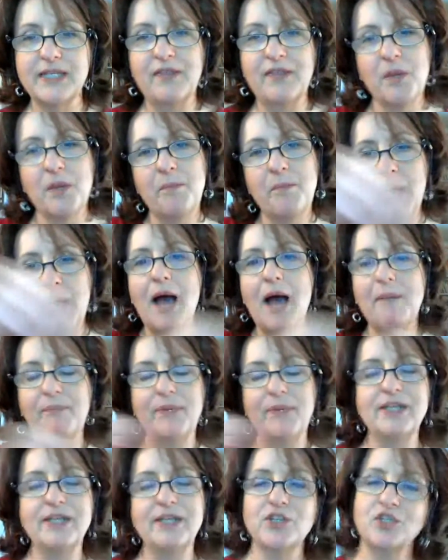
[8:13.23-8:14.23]
and the bop
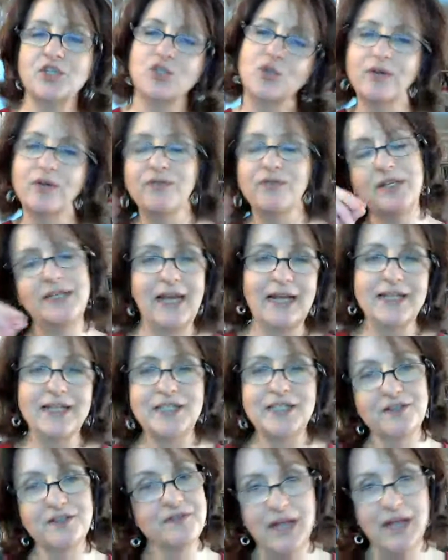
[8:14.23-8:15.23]
is just sort of the
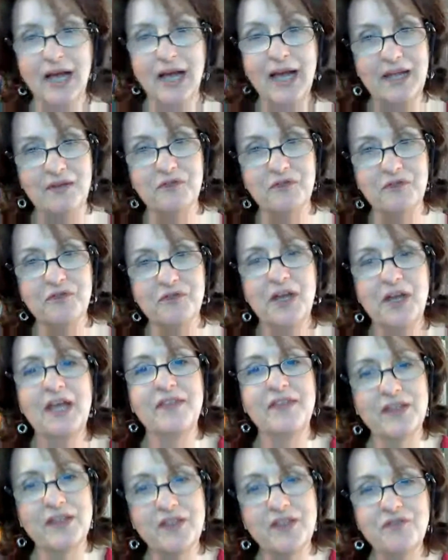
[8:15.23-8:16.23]
dance of life
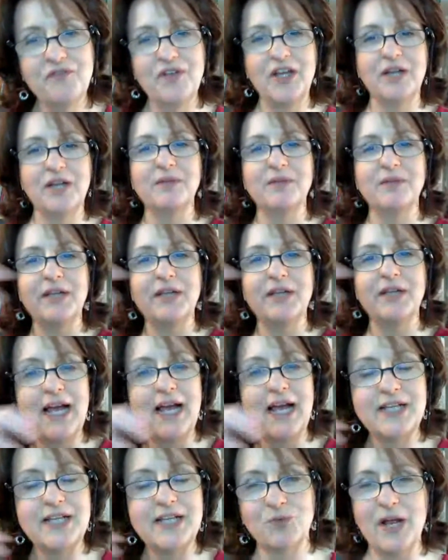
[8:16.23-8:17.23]
that the family
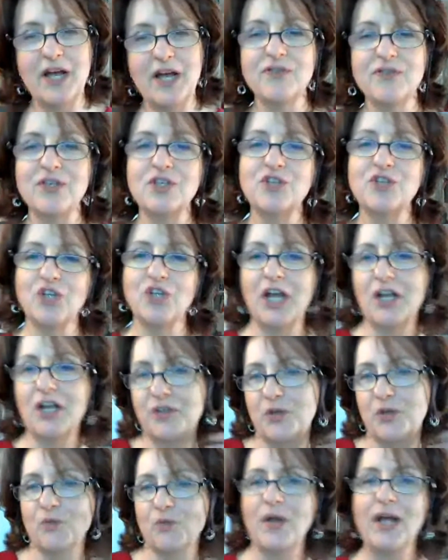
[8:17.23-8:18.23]
has around this
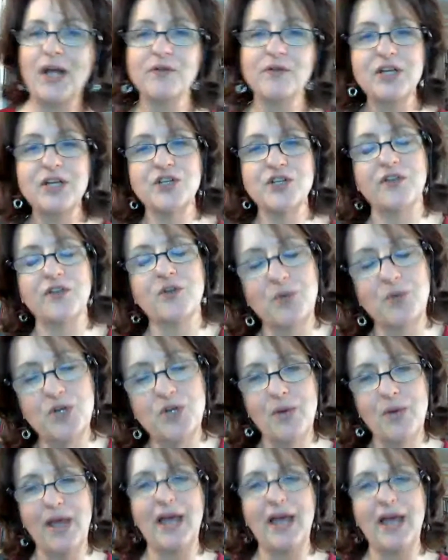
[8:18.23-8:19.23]
child and around each other
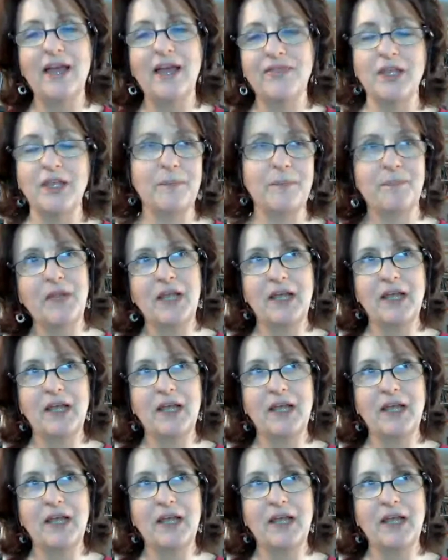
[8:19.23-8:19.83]
when you add the